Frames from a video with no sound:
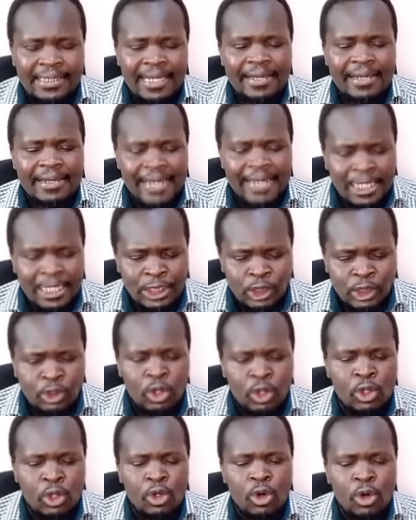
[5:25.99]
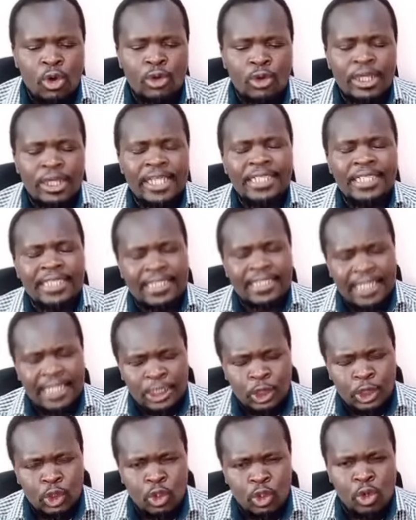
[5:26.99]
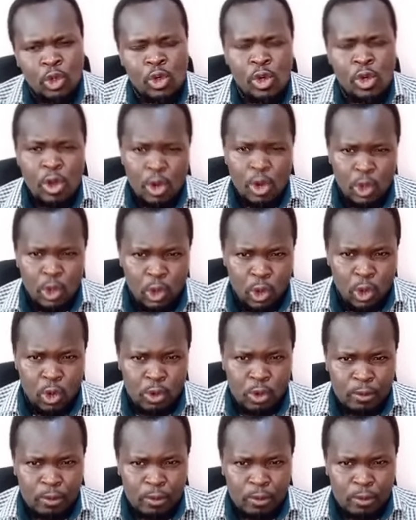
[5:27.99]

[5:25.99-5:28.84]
national or international law.